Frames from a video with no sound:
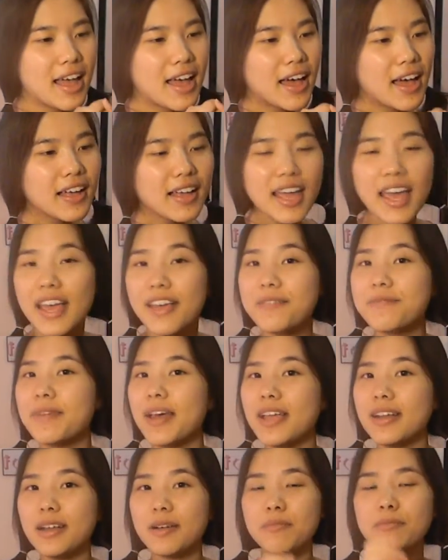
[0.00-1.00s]
Okay,
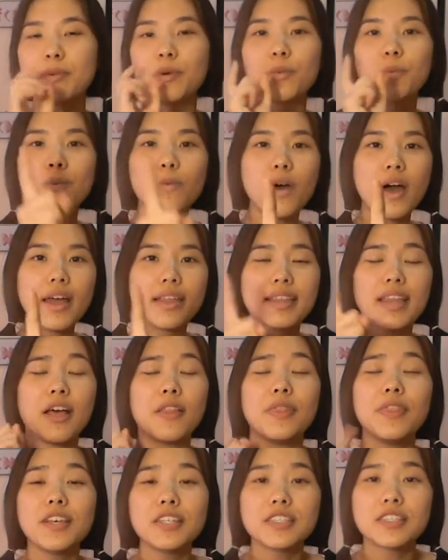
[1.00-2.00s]
my number 1.
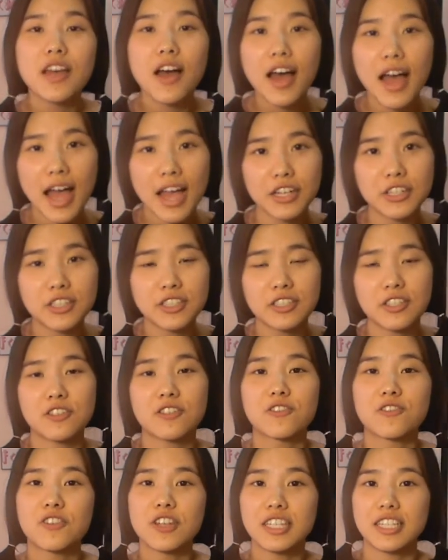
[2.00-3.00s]
Now this song actually
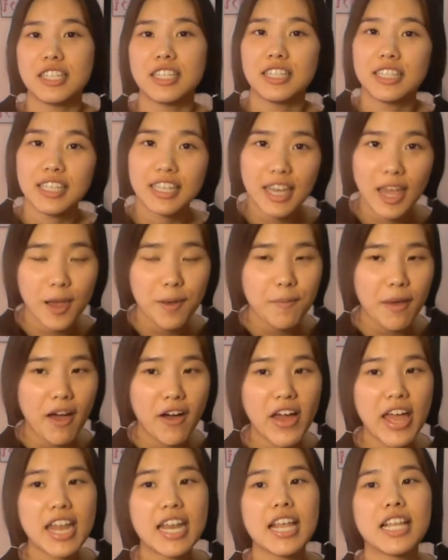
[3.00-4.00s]
just recently came
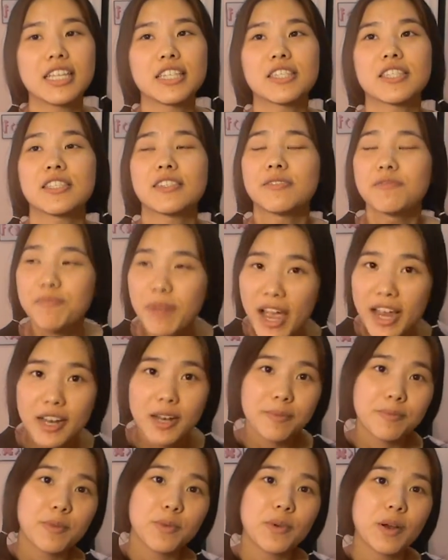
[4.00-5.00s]
out, and it's my
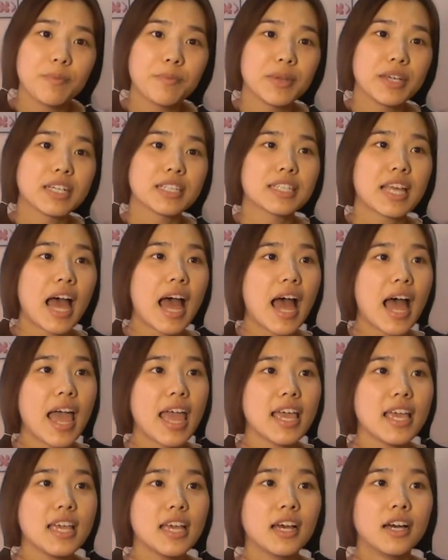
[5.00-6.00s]
number 1 because
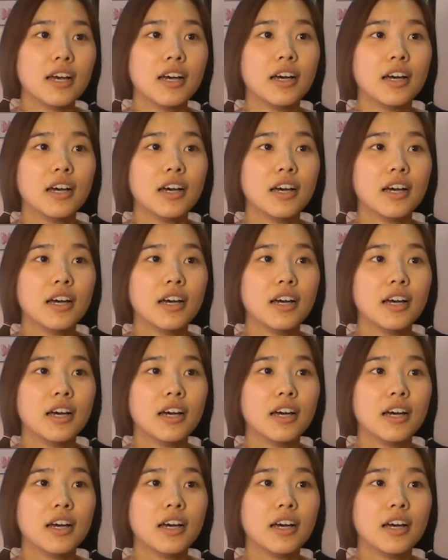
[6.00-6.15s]
I